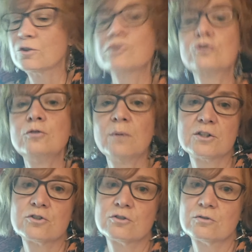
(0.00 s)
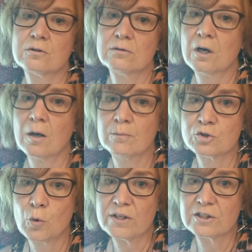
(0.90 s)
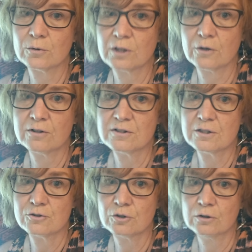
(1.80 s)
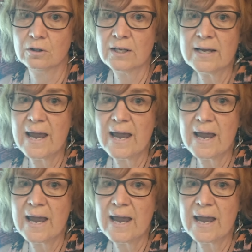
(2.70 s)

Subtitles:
There's too much choice out there in digital,